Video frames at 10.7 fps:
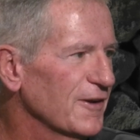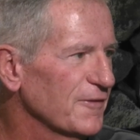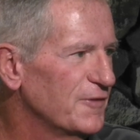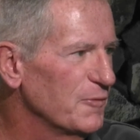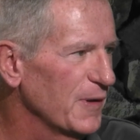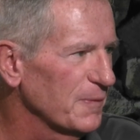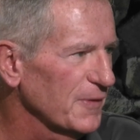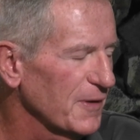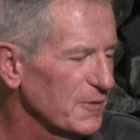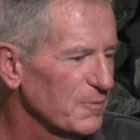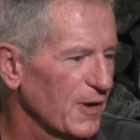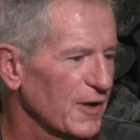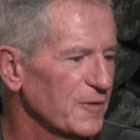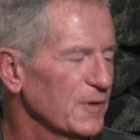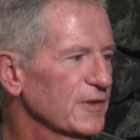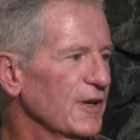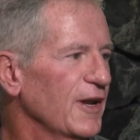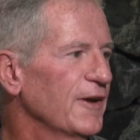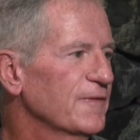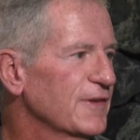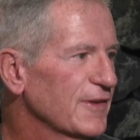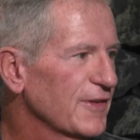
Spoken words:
a few people that we played with left